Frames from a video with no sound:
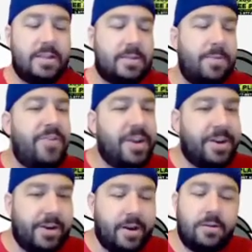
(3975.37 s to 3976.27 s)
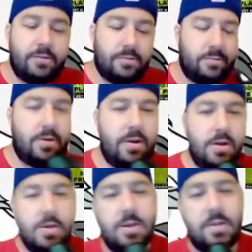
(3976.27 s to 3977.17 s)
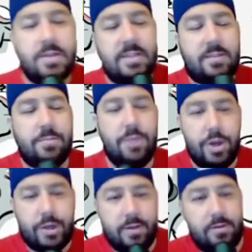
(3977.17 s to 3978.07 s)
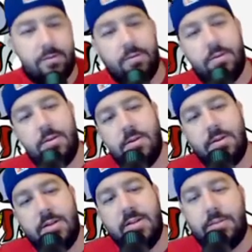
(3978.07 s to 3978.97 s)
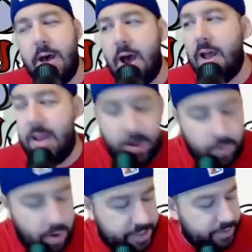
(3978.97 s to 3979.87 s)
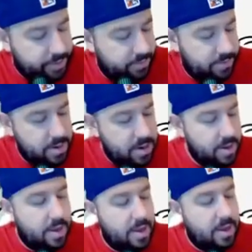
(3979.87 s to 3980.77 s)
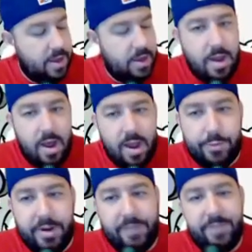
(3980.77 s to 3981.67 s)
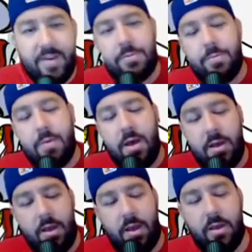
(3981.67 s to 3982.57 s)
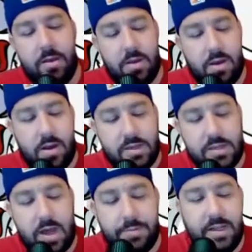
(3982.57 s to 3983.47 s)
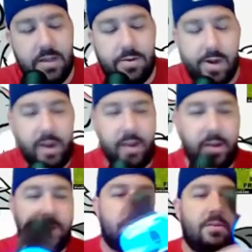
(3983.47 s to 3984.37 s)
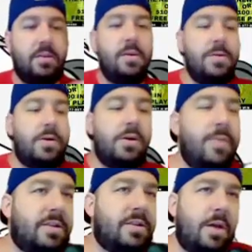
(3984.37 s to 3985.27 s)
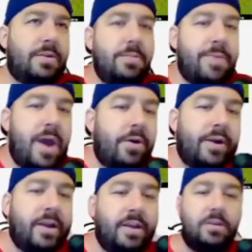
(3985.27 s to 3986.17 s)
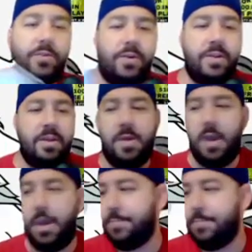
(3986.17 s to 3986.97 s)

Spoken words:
figuring, did some looking, did some highlight watching, and I revamped my top 10 ratings or my top 10 power rankings for the NBA.